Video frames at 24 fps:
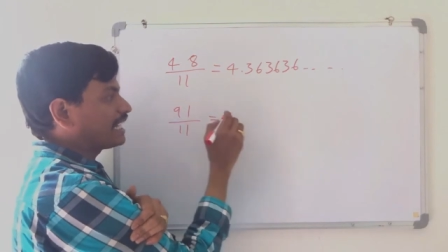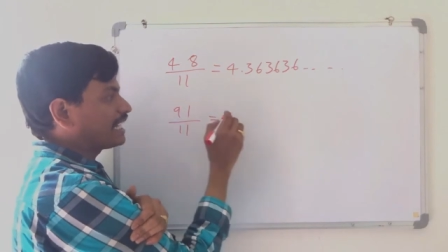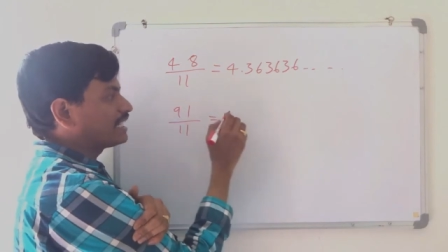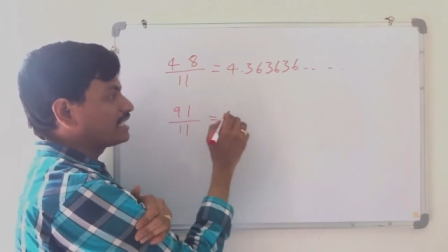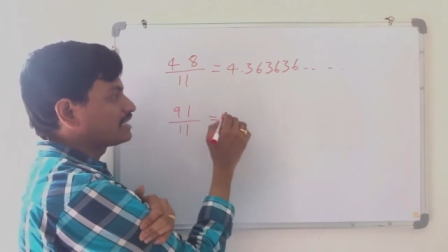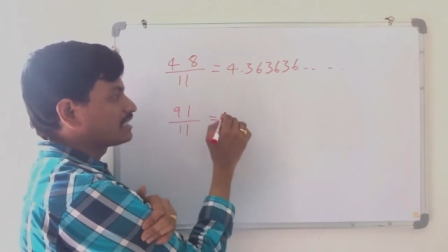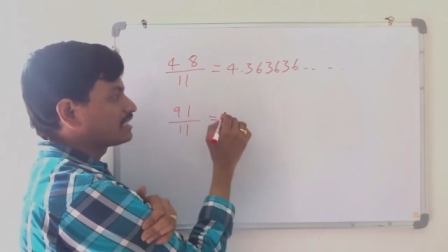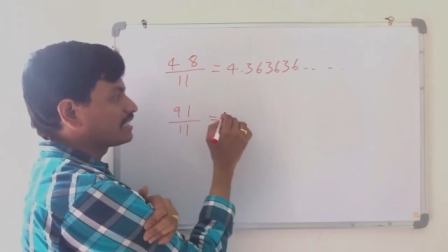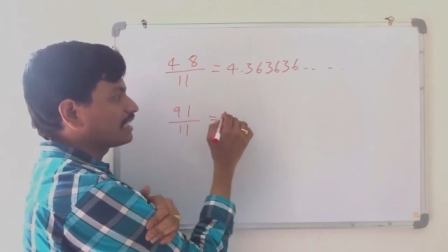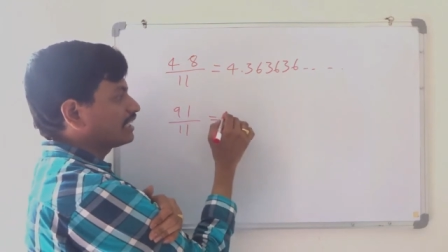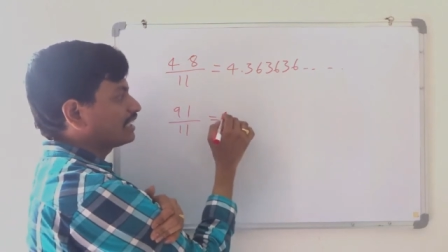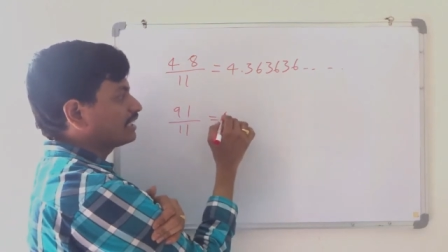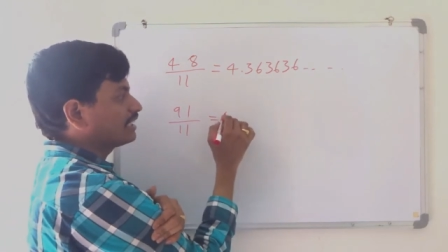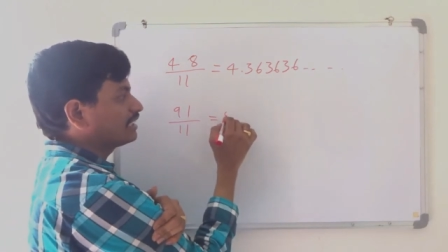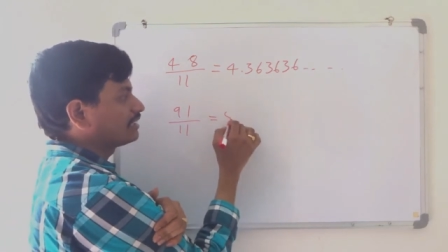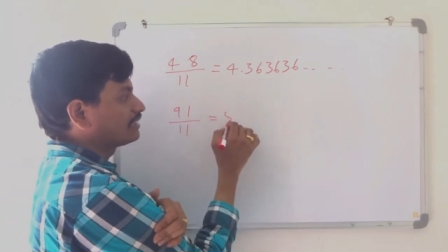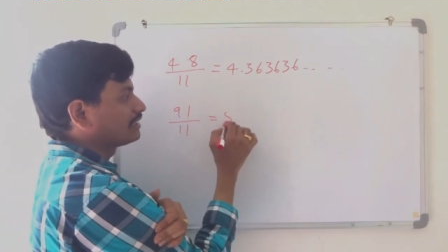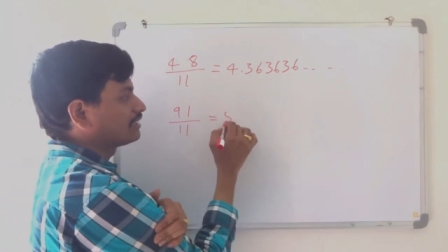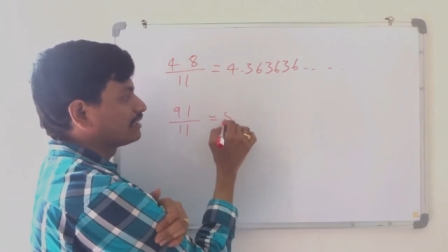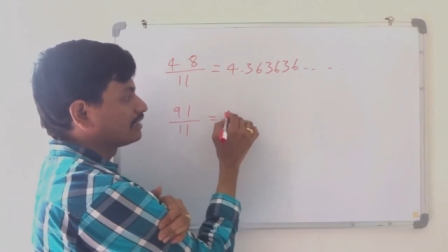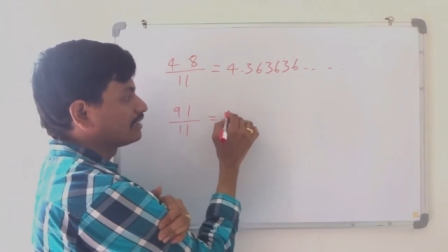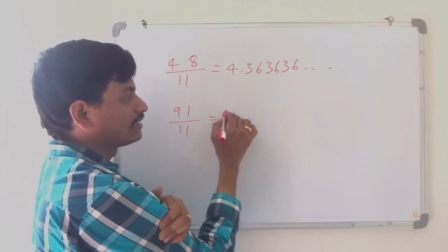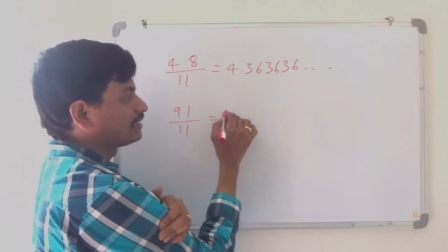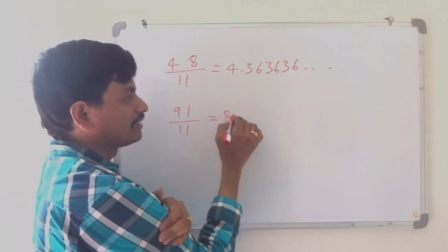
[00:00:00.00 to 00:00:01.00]
eights are
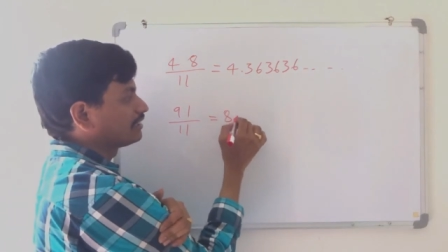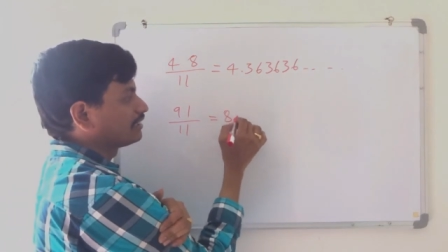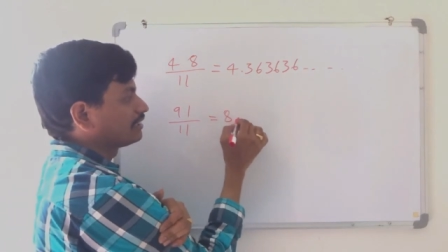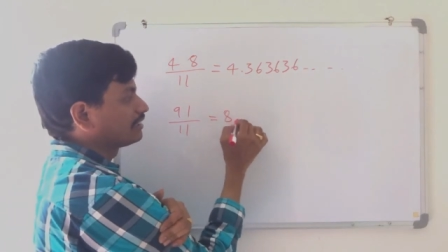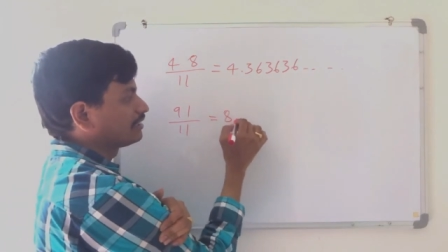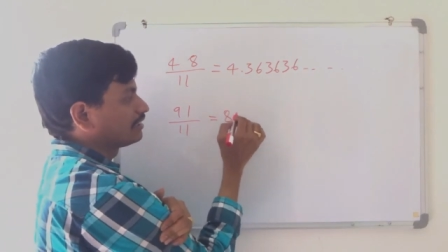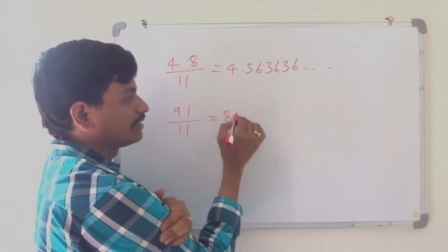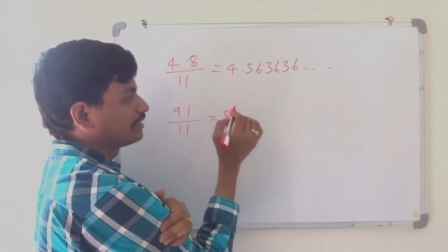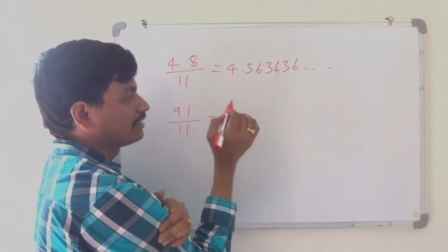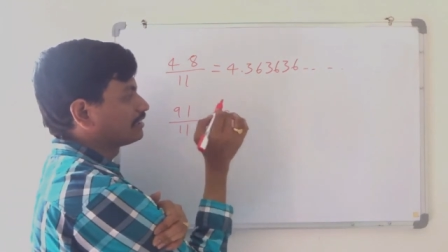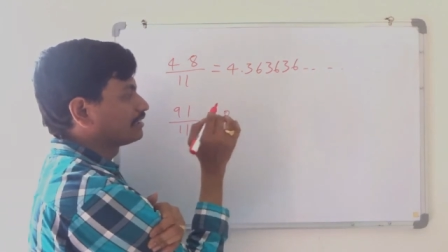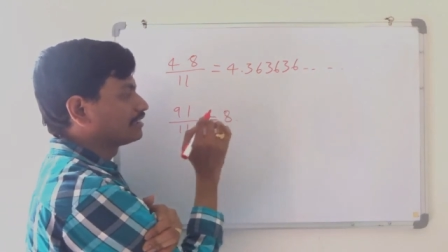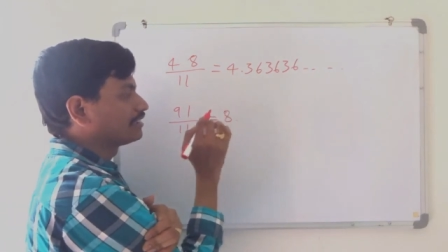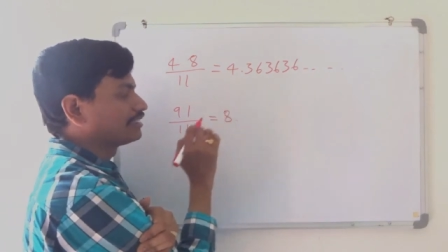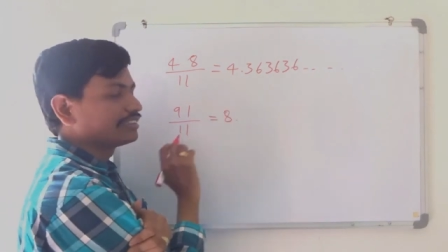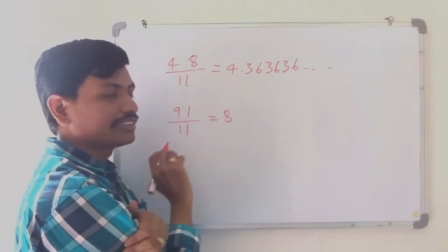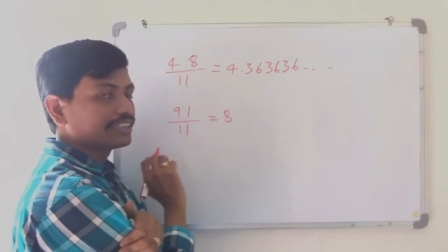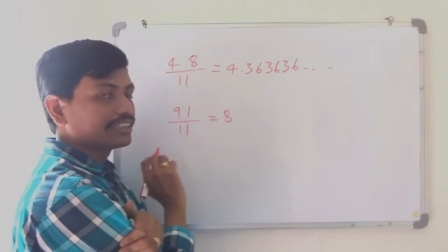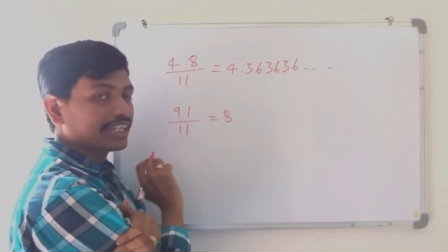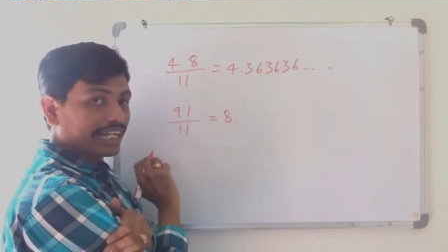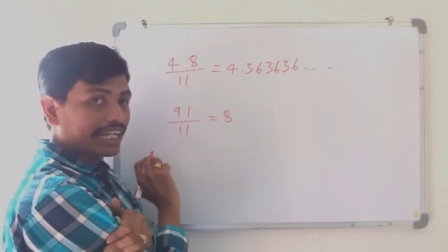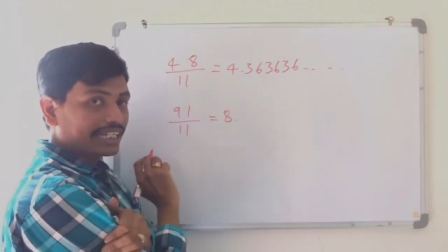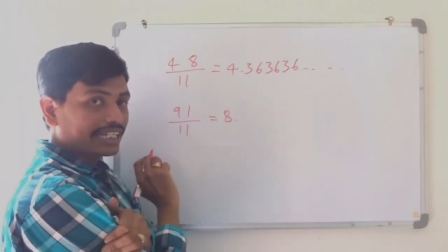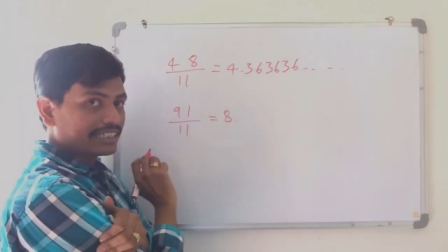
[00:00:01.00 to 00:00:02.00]

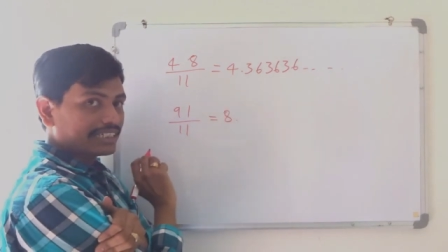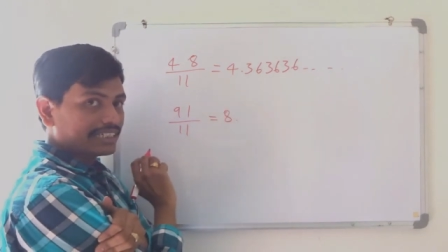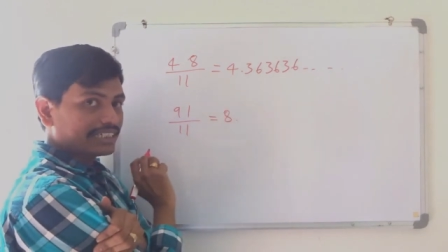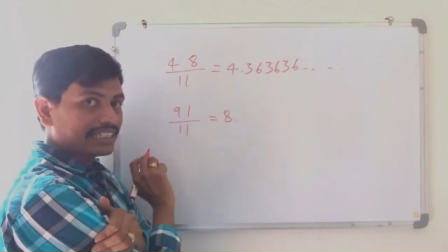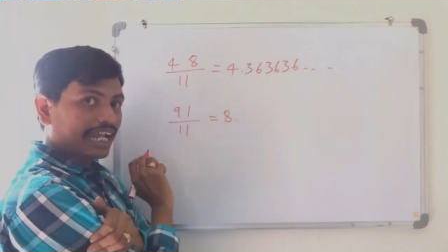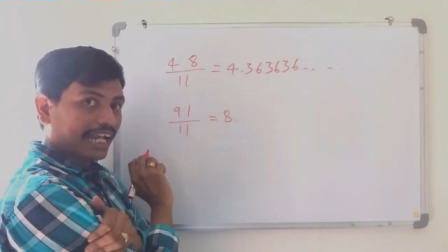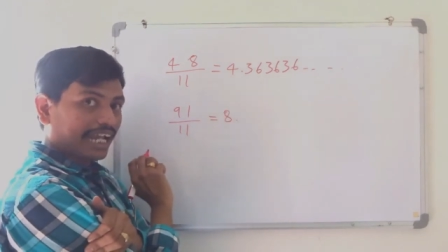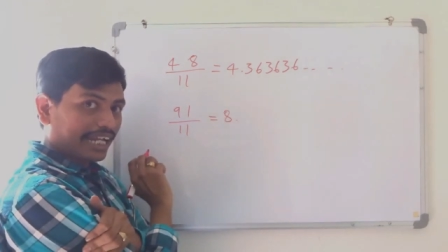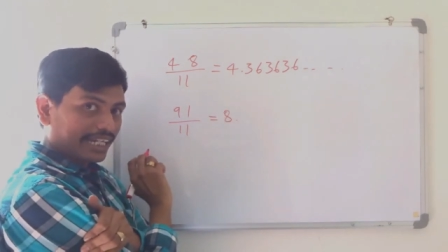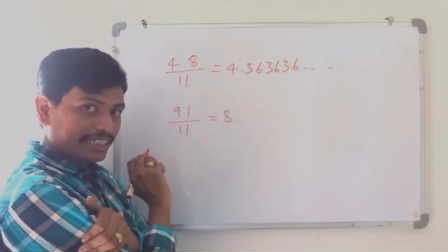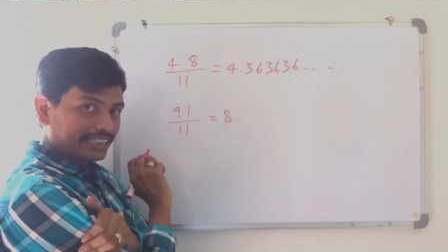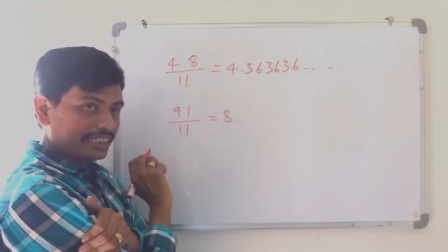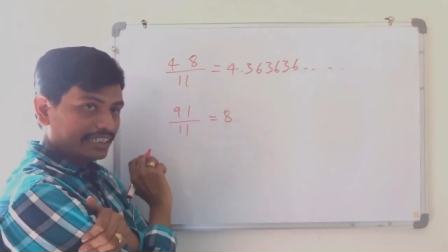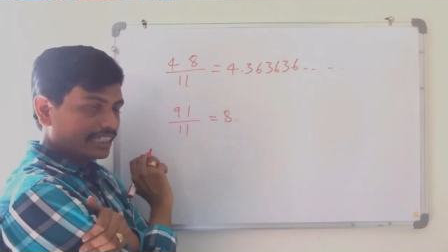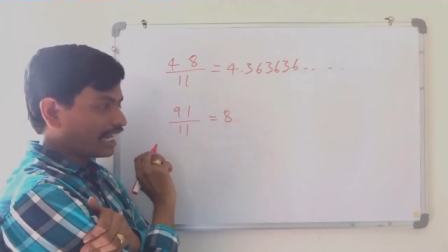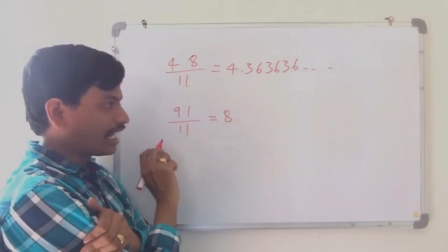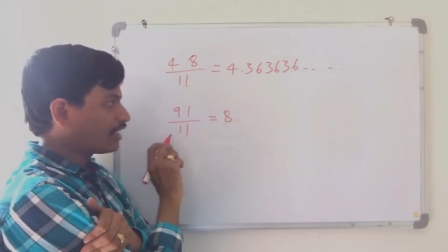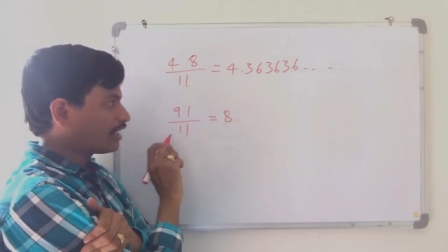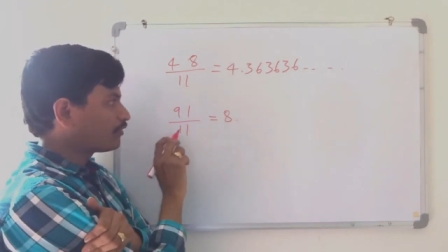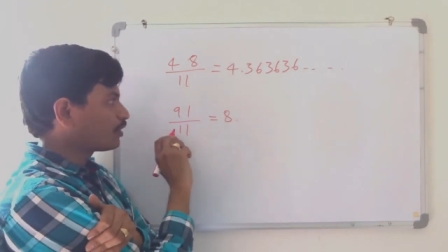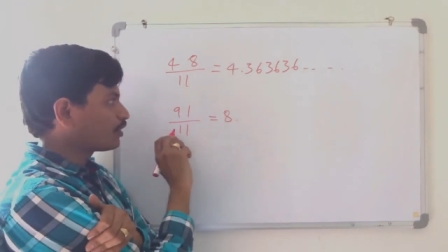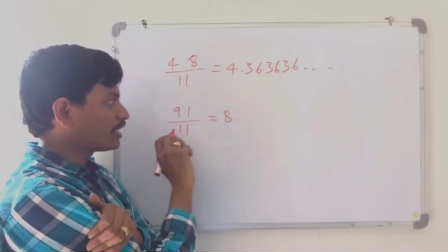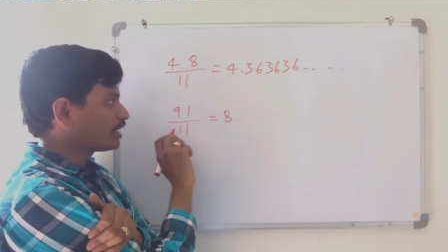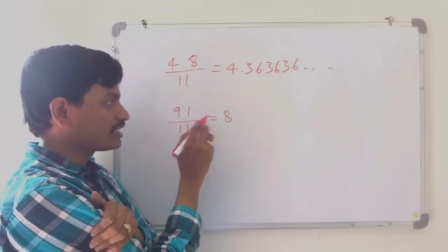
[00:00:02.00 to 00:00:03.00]
88,
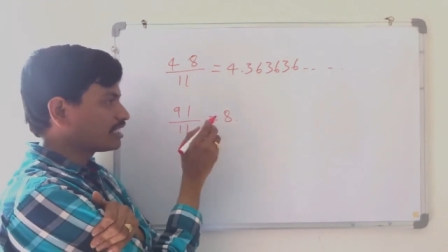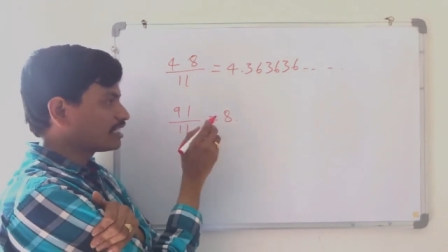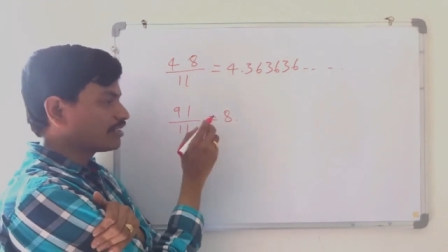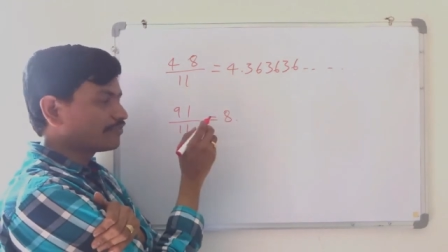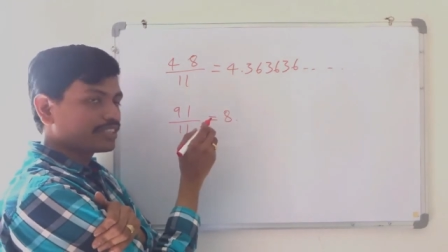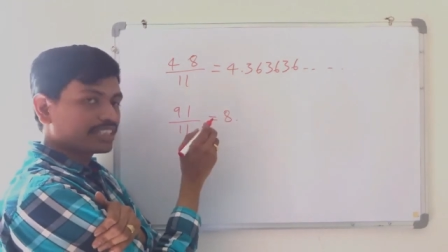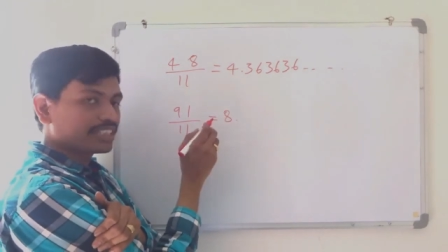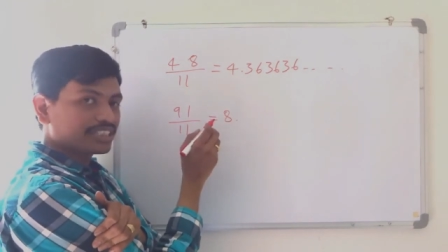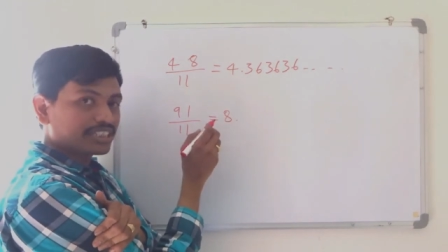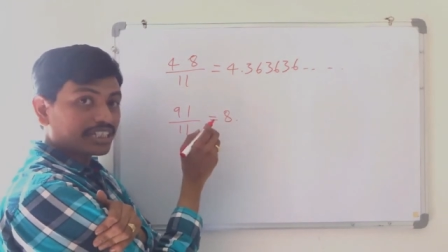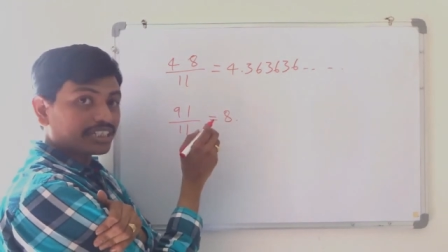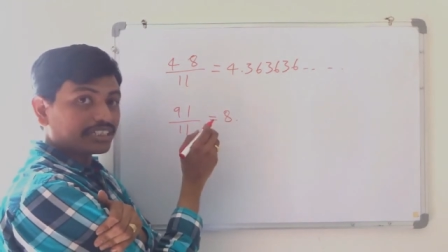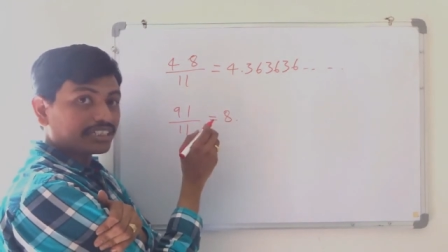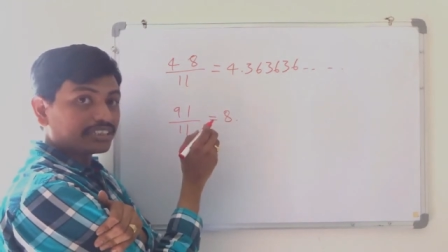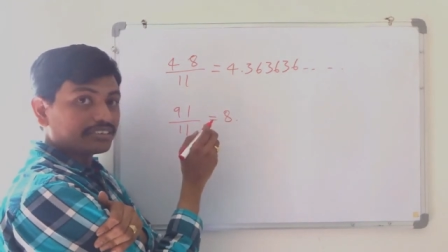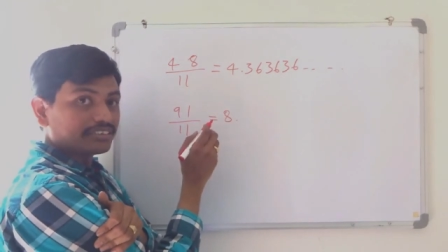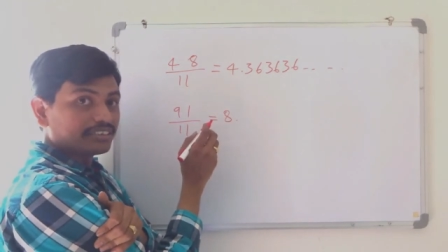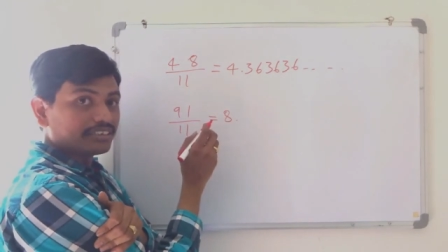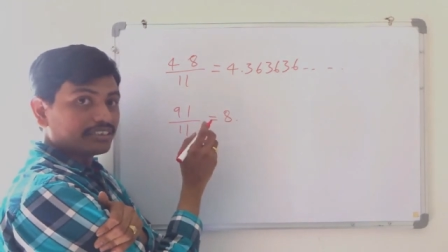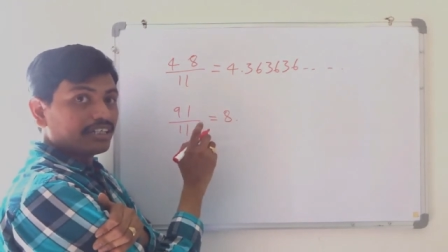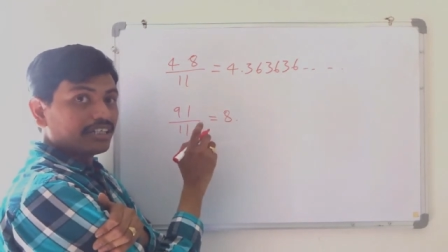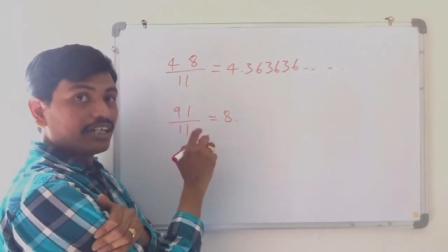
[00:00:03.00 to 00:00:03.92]
and what is left? 3.